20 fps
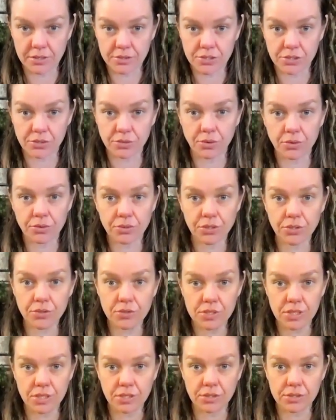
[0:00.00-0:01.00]
So all
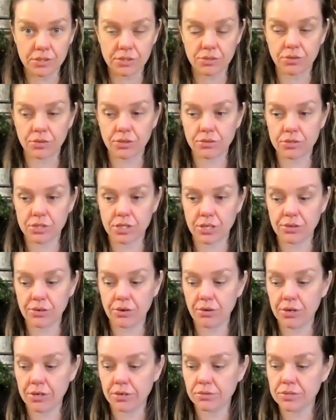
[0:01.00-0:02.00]
using the Stalk Your Shadow
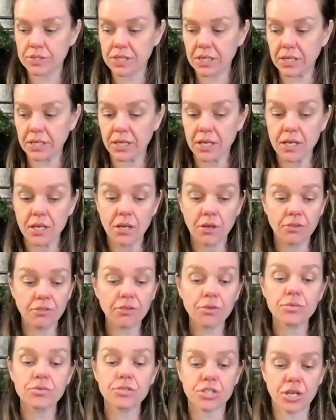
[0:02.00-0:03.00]
Oracle deck,
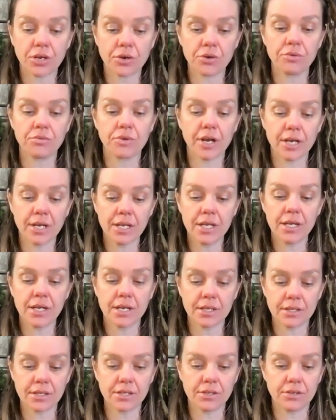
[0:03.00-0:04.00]
full shadow reading.
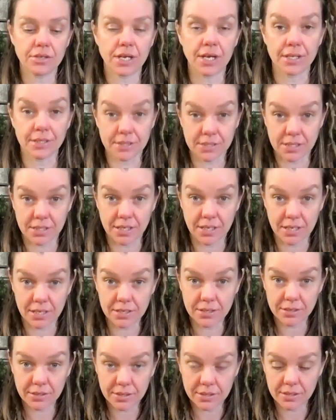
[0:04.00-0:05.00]
I think you guys can
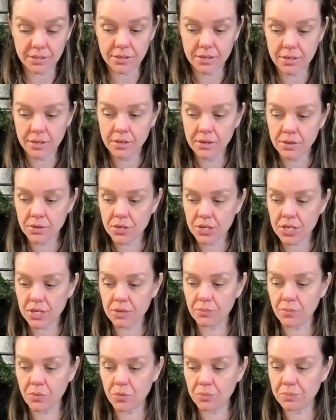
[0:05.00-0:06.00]
handle it. It
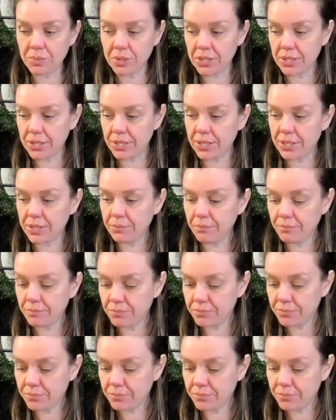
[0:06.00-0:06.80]
will be